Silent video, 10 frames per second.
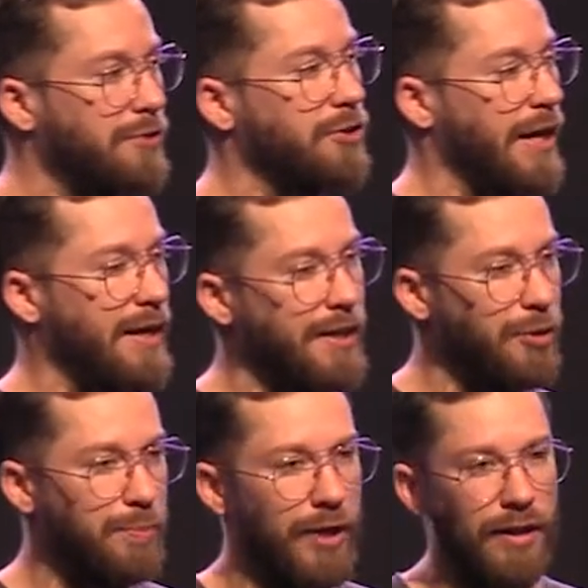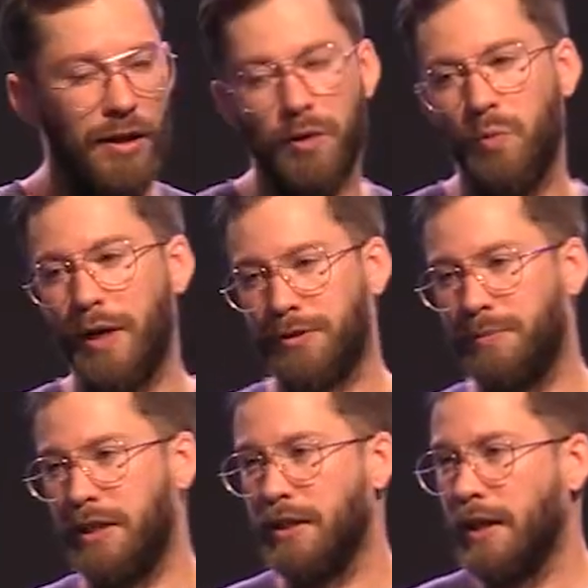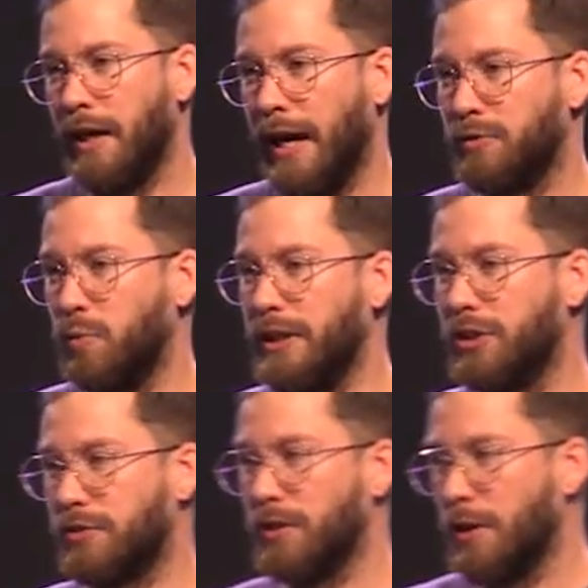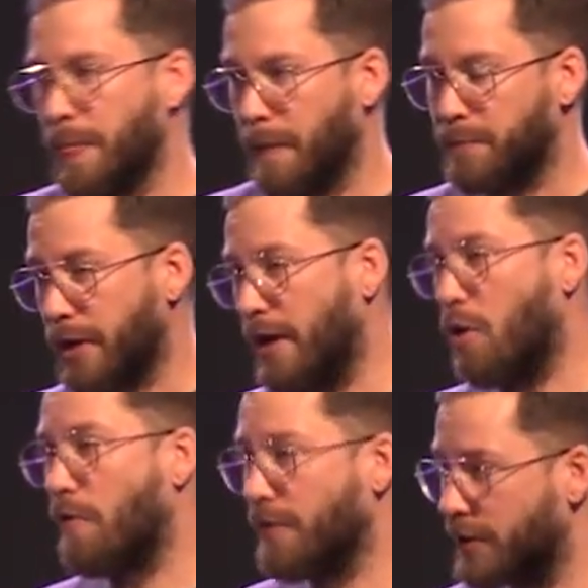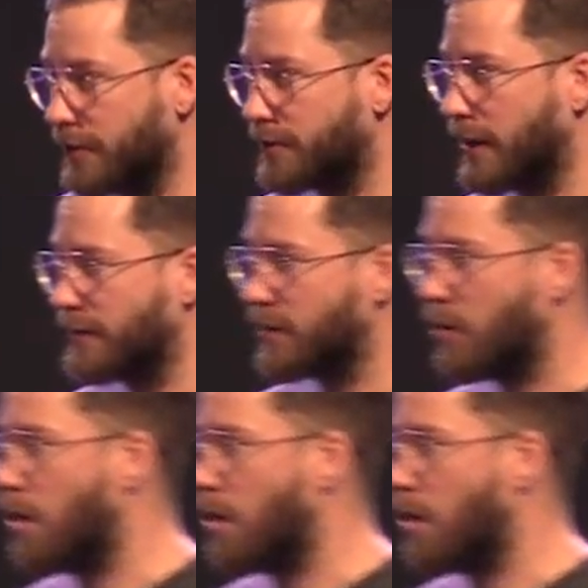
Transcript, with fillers: raise your hand, can you pray along with me as we just pray over these things? Can